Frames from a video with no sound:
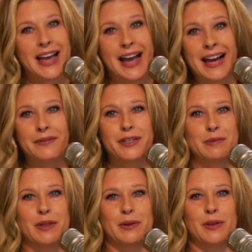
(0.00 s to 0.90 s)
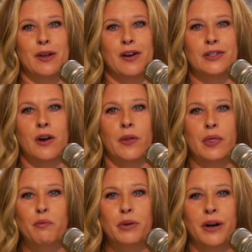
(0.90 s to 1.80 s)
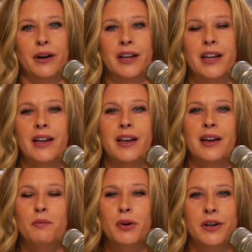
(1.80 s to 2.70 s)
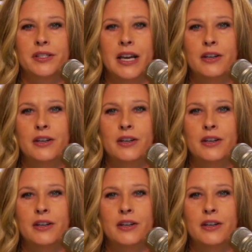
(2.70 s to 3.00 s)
have some of those laws on the books.